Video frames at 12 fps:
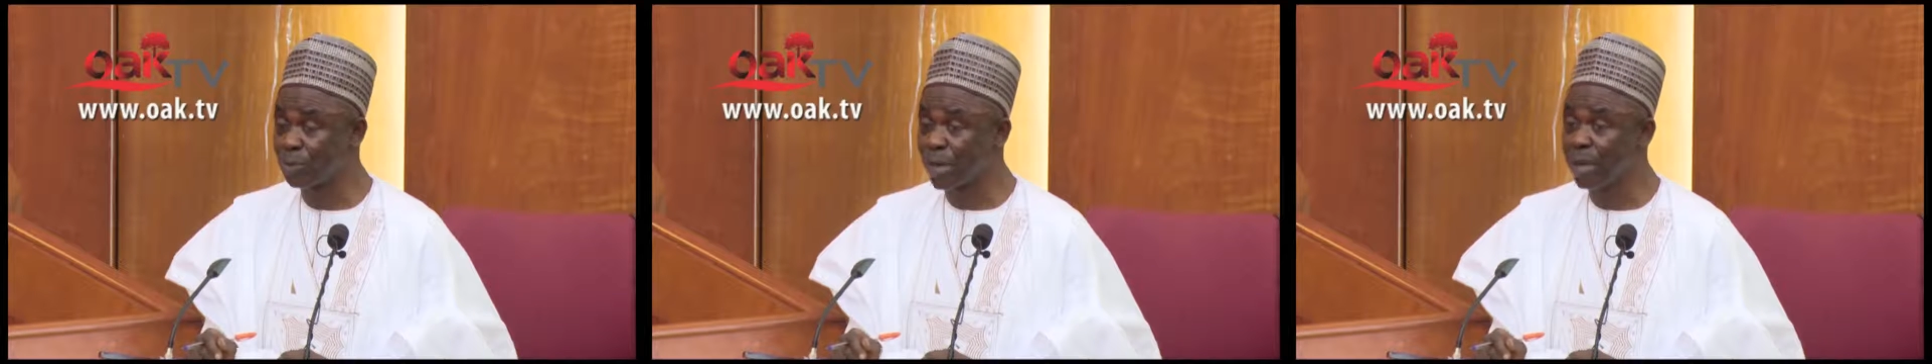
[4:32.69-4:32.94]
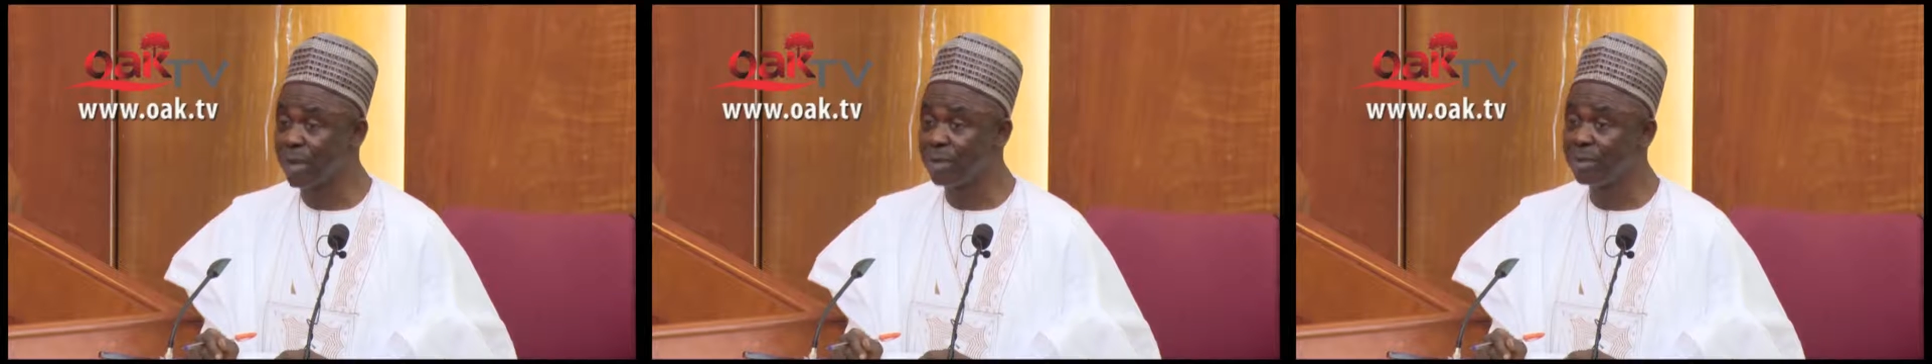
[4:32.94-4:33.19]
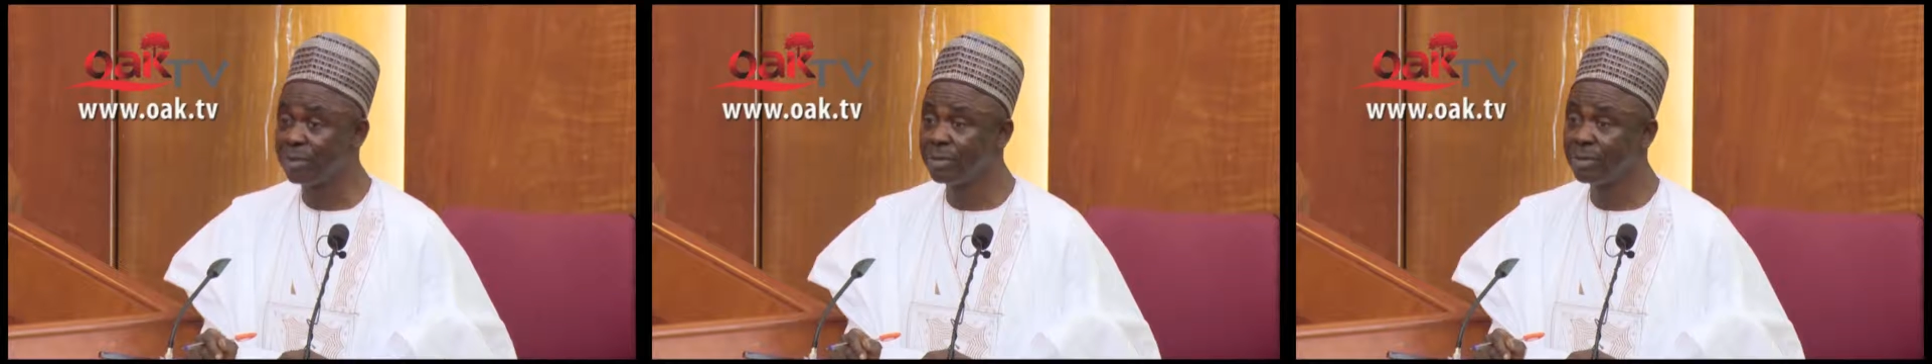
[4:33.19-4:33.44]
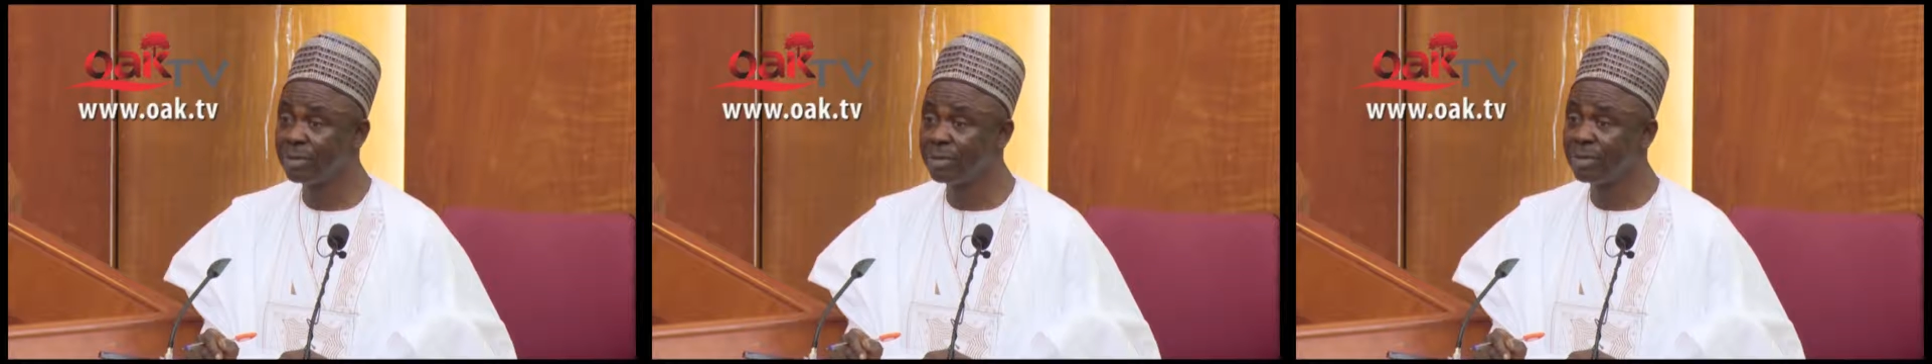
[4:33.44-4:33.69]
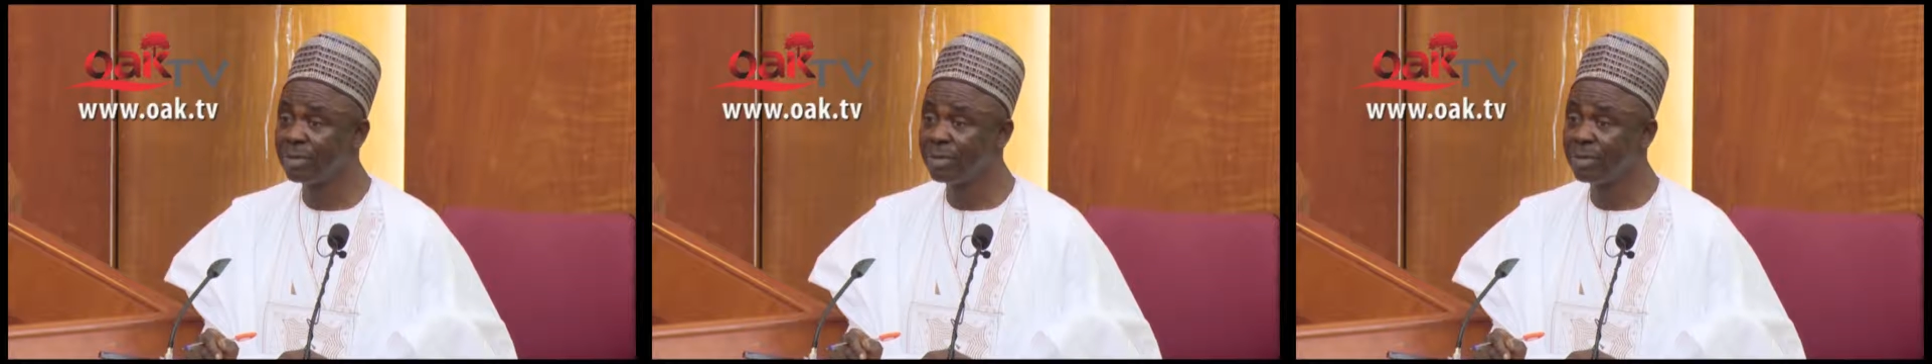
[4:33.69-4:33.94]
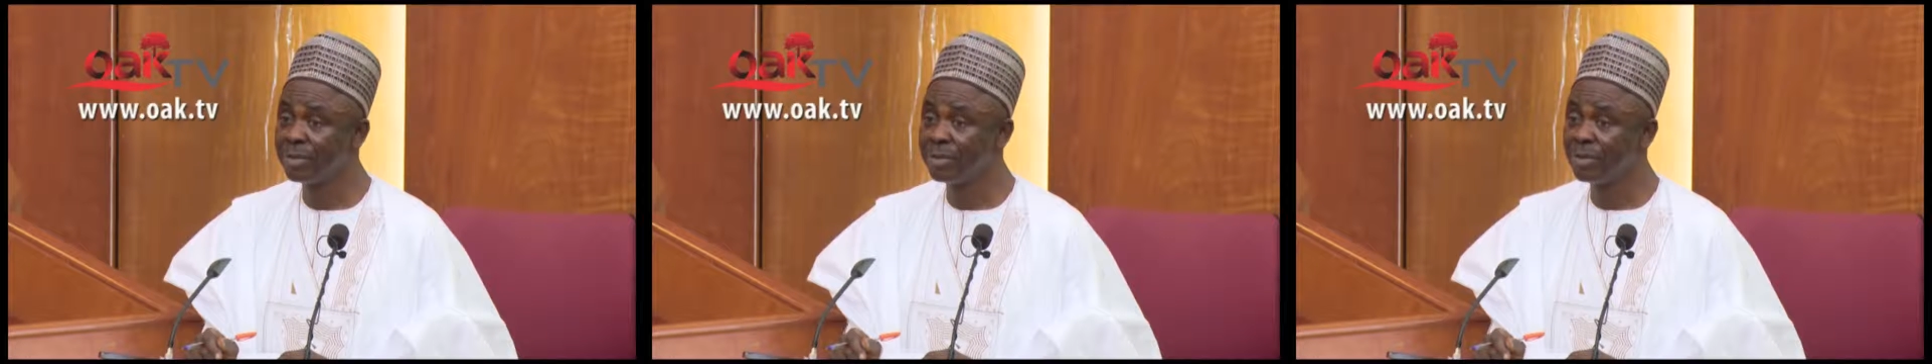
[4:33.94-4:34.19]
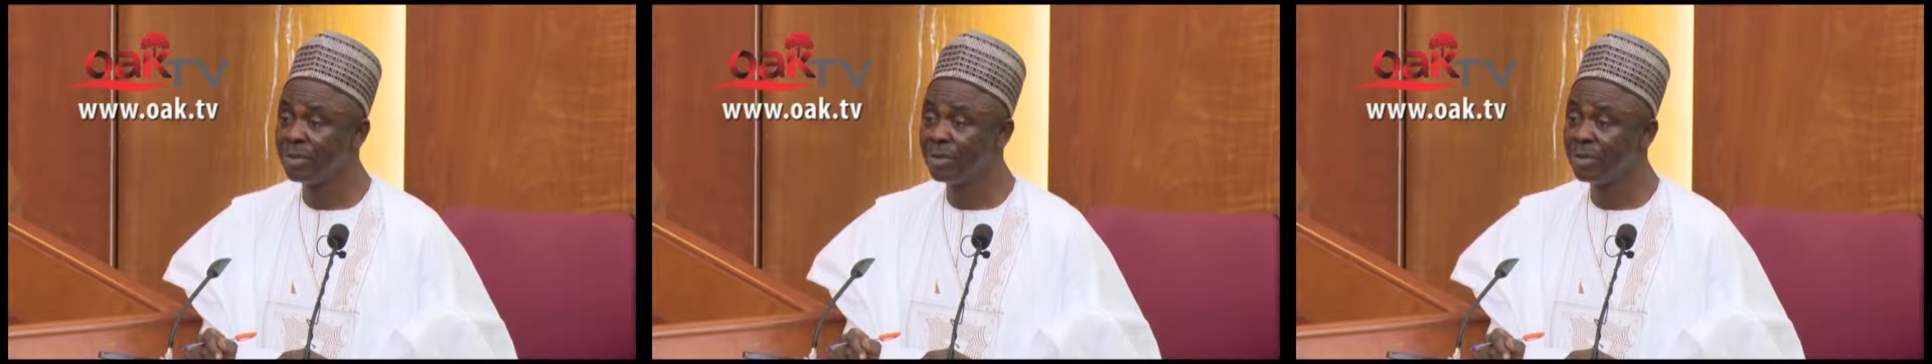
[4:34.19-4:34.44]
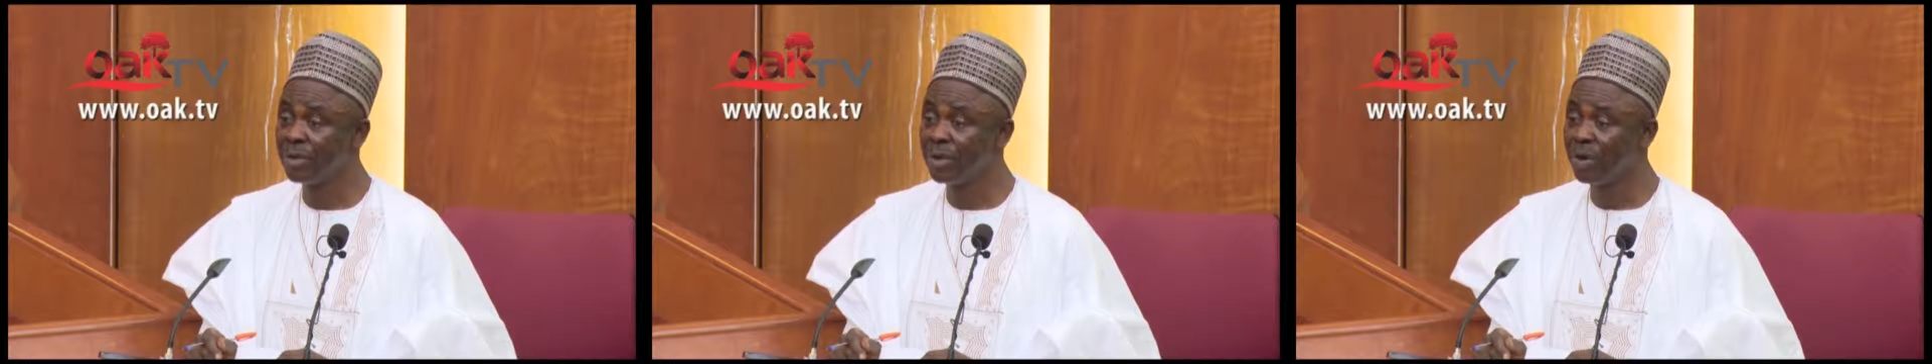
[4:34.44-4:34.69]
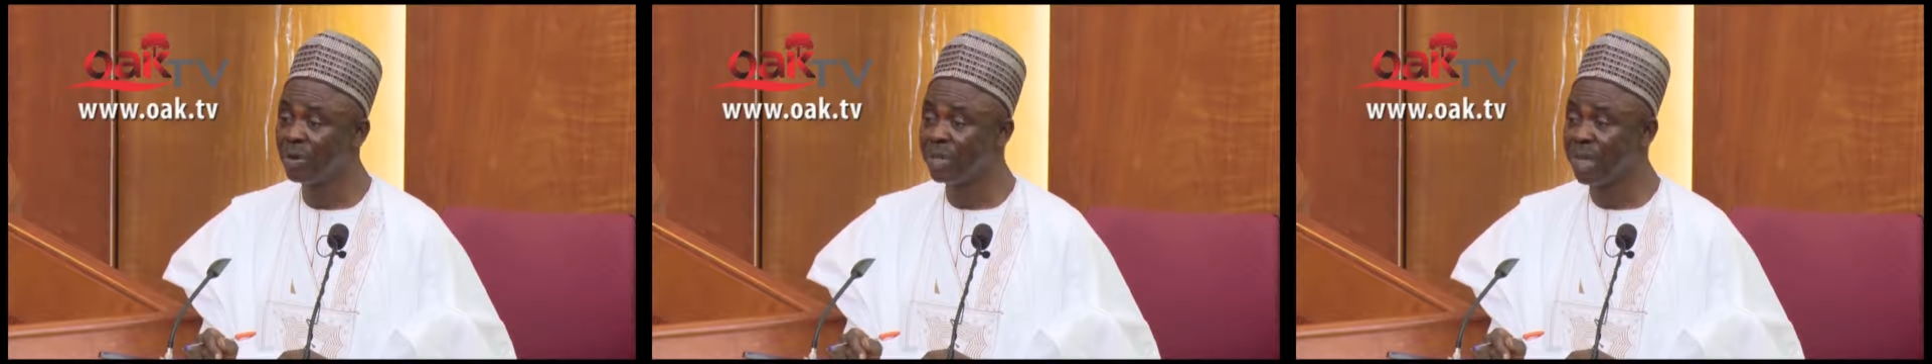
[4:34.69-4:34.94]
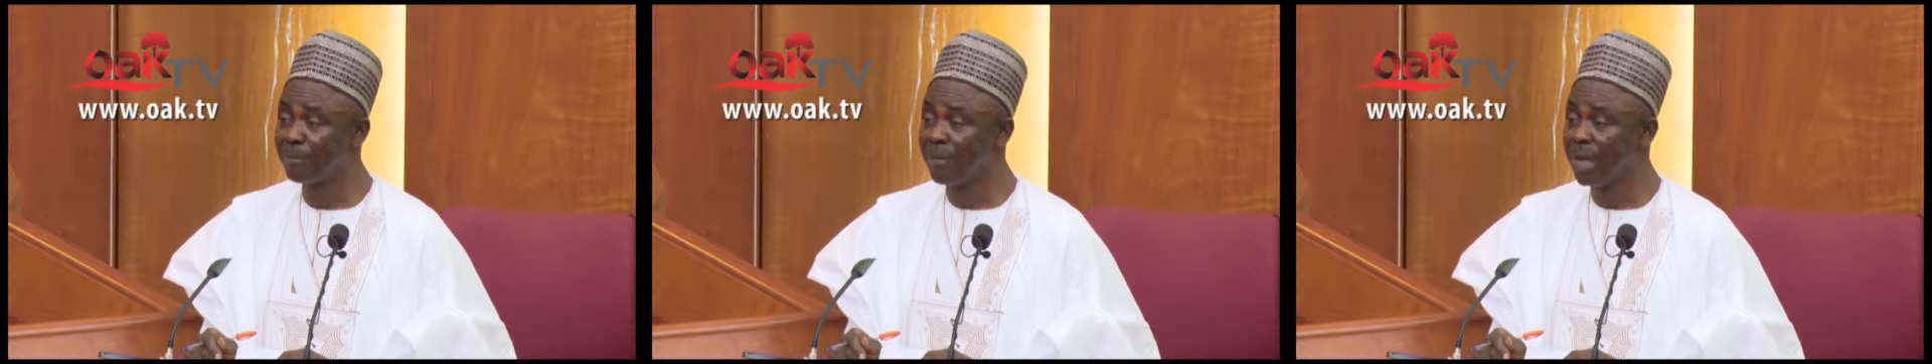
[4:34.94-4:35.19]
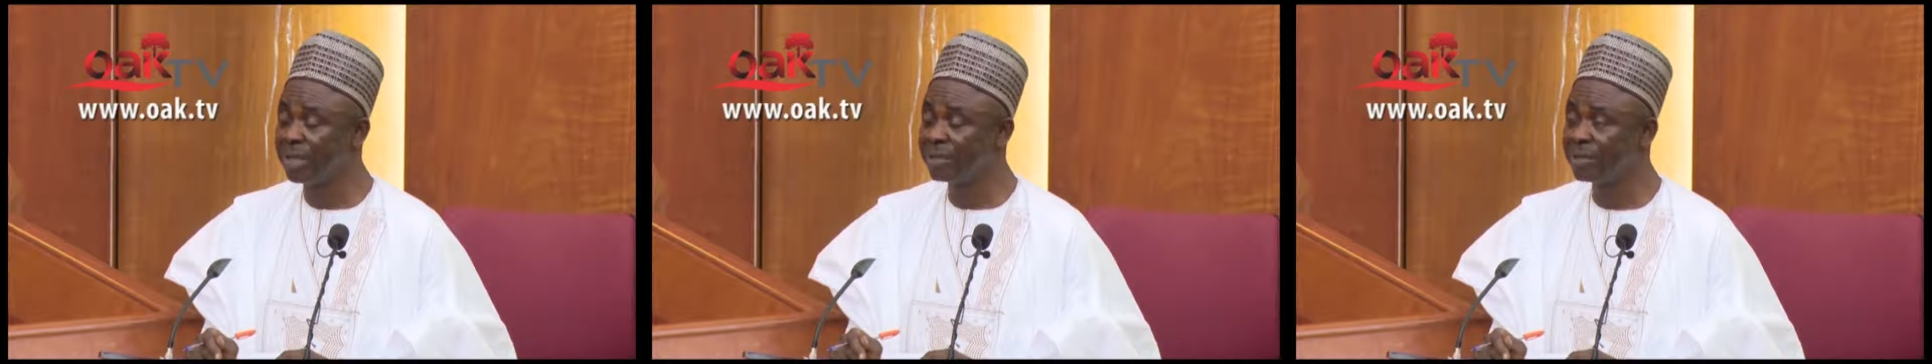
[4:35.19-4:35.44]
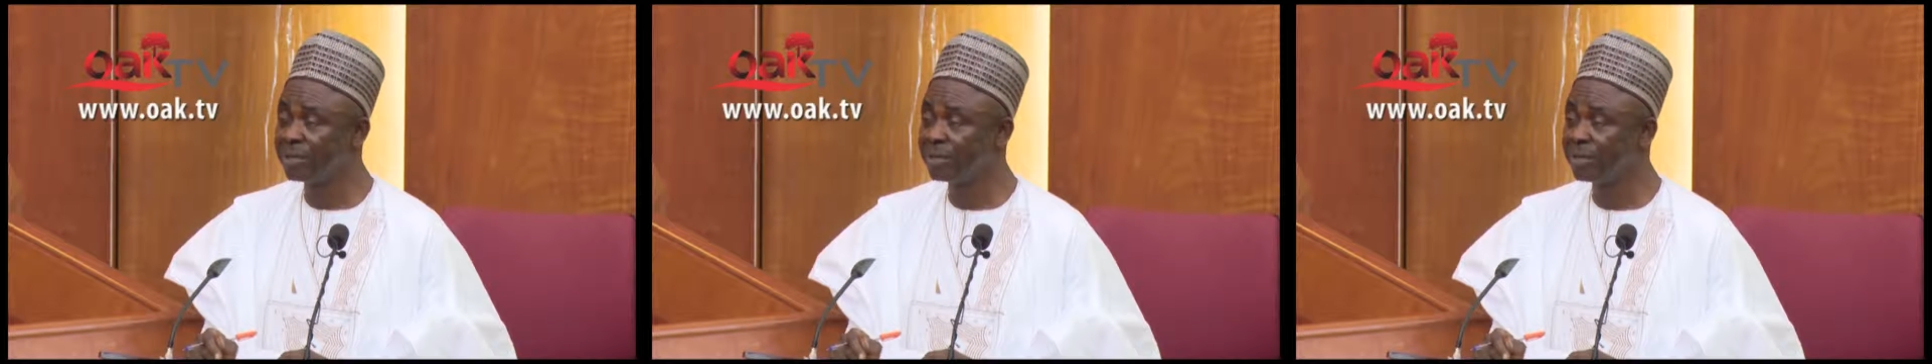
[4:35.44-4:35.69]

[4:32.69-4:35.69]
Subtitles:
well, on their part,